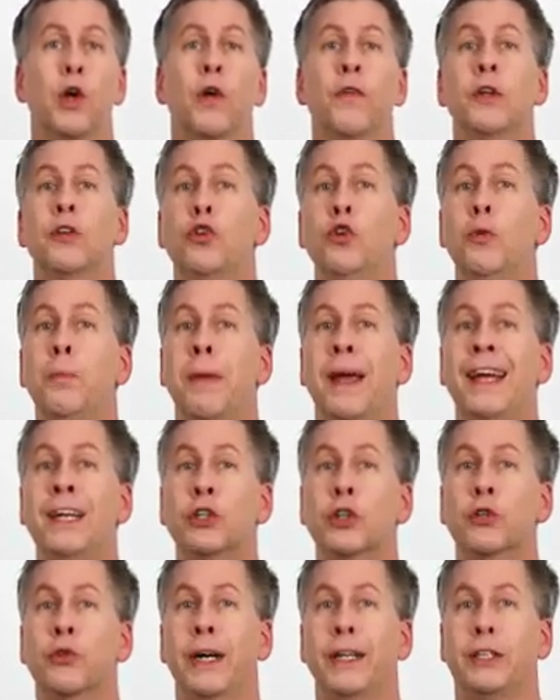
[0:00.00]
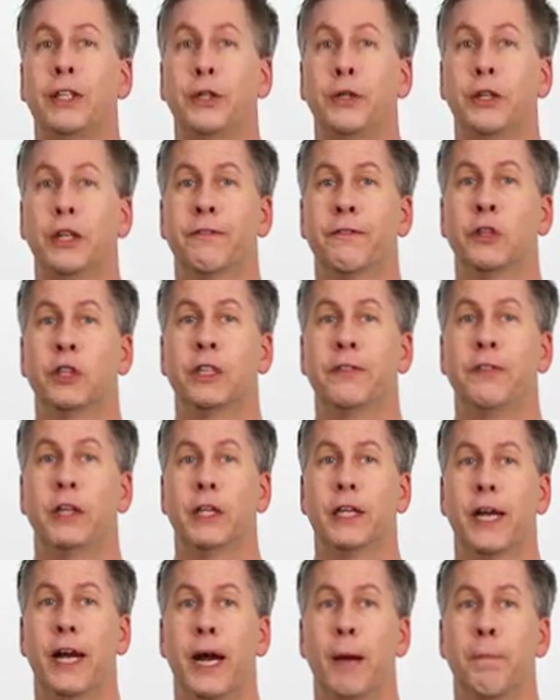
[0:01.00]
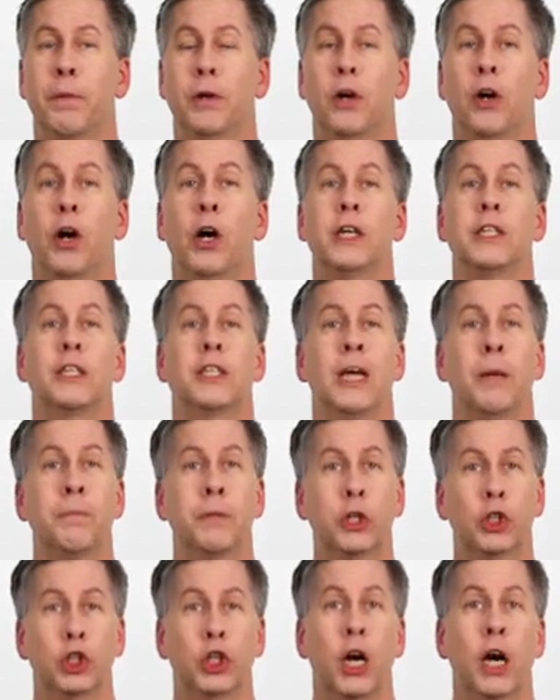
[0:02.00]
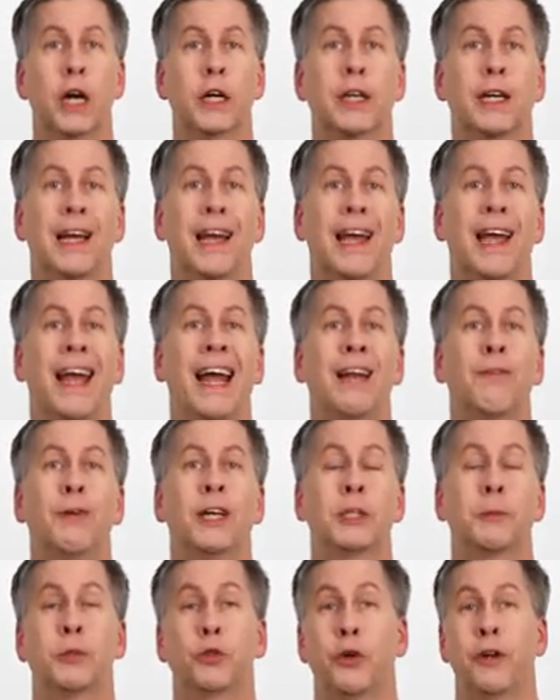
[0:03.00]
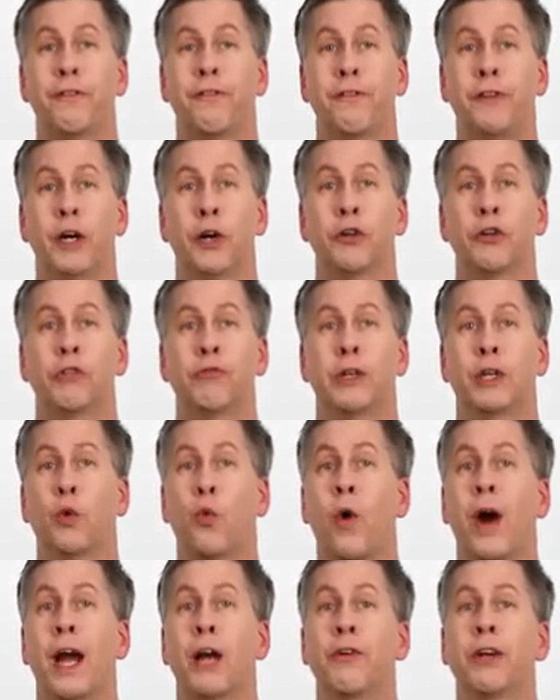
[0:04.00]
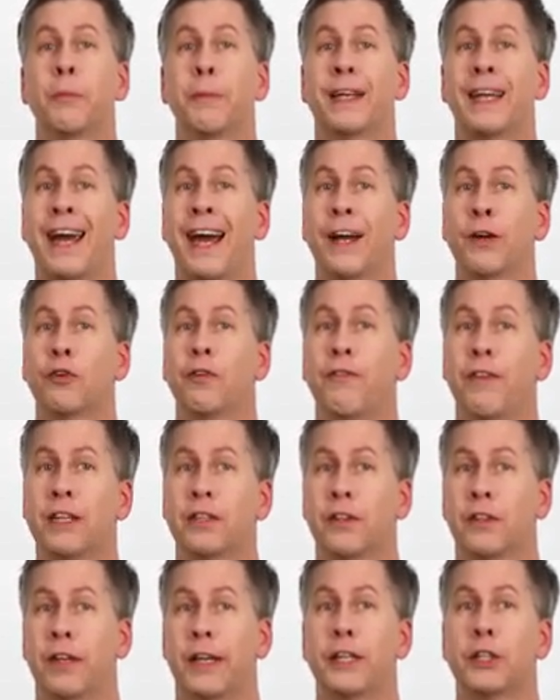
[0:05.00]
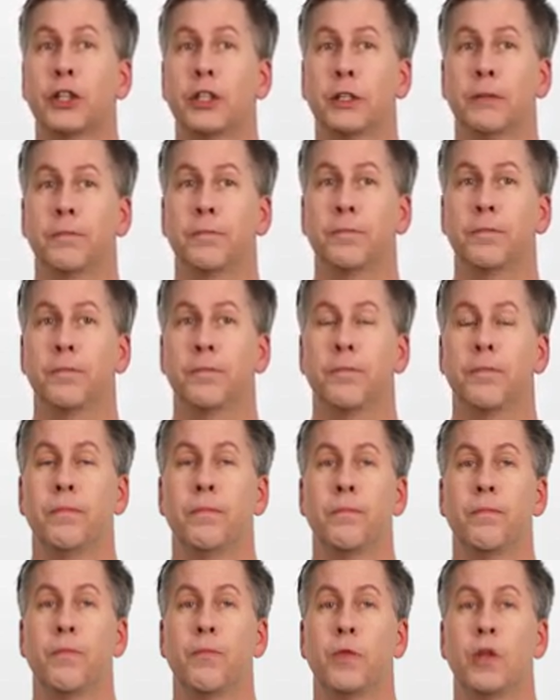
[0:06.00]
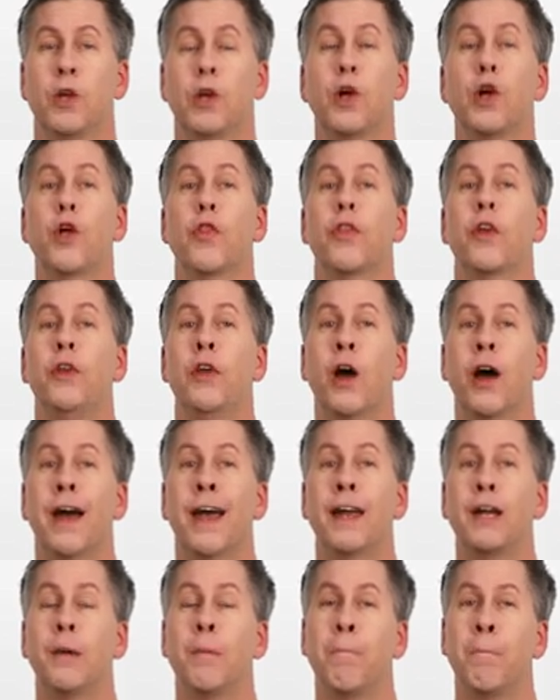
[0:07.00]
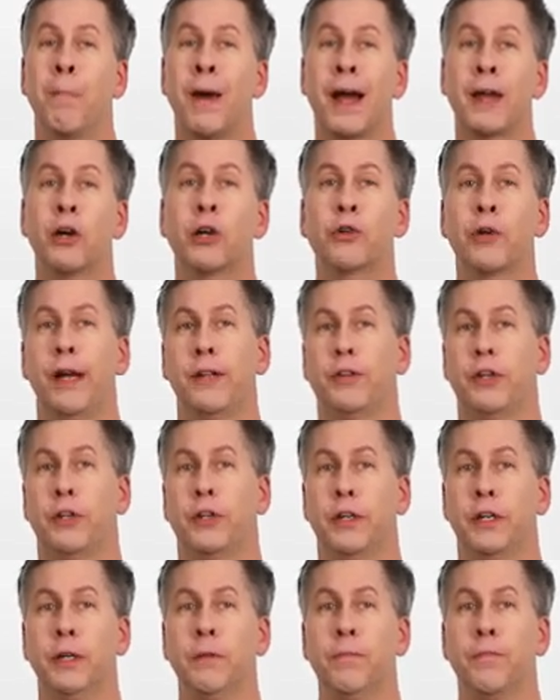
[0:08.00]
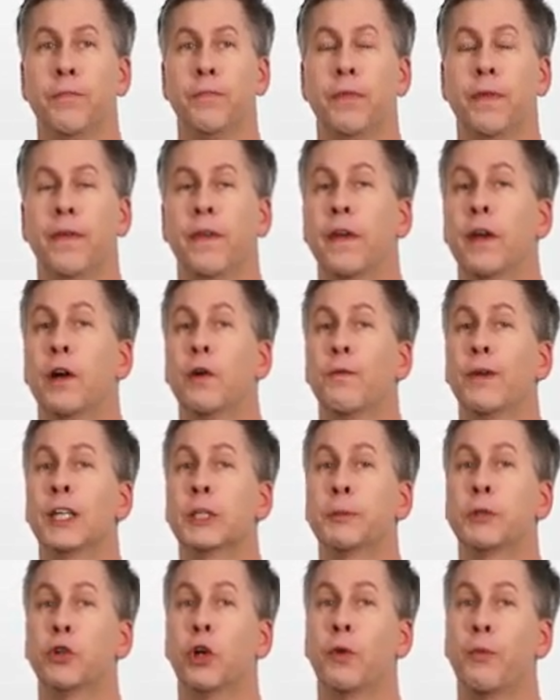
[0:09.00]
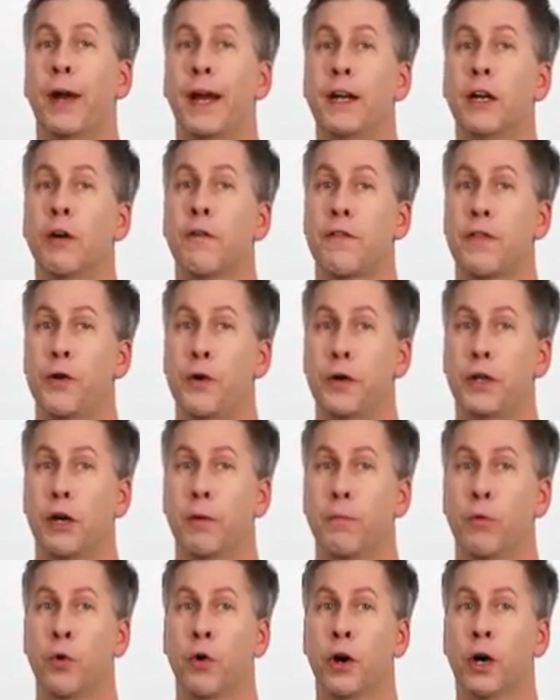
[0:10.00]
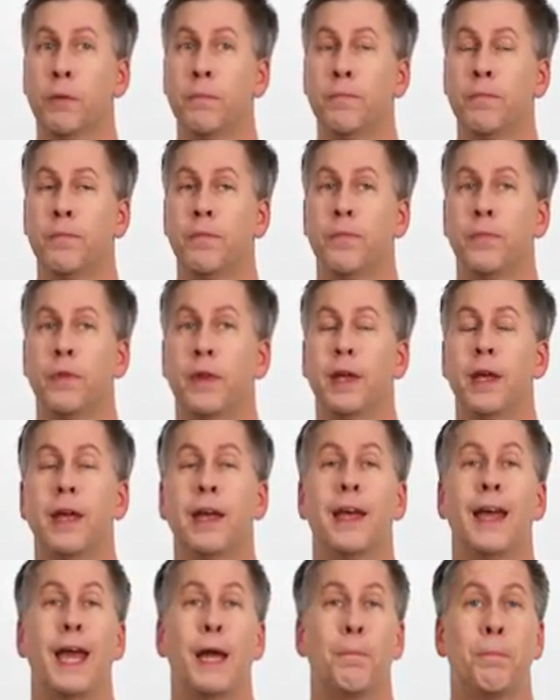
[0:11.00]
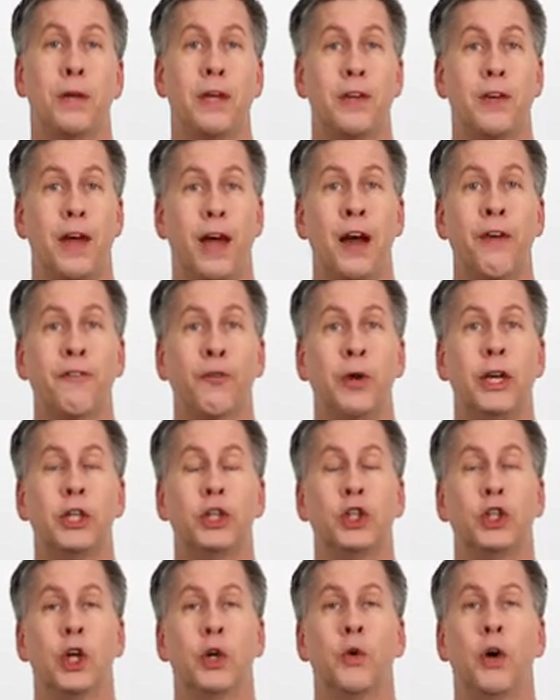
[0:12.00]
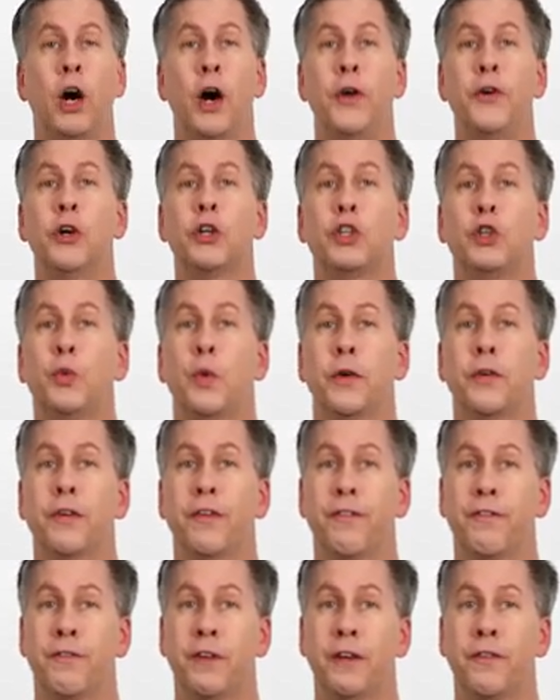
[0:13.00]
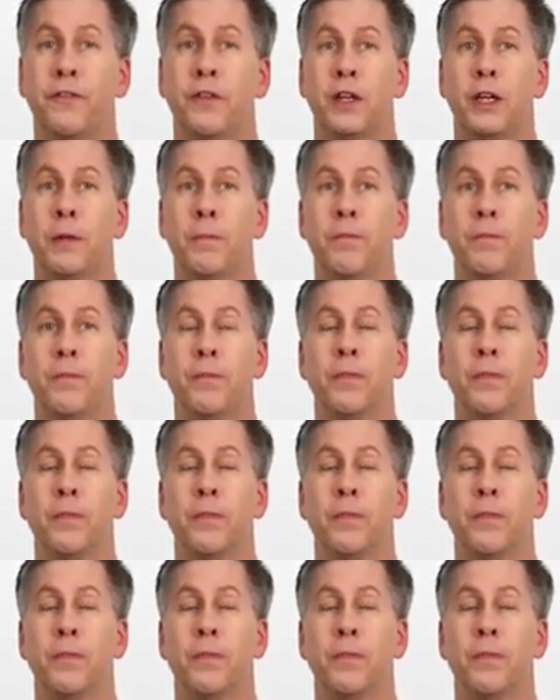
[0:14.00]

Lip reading: The two major criteria for severe CAP are septic shock and respiratory failure requiring mechanical ventilation. The 9 minor criteria, respiratory rate of 30 or more, a P to F ratio under 250,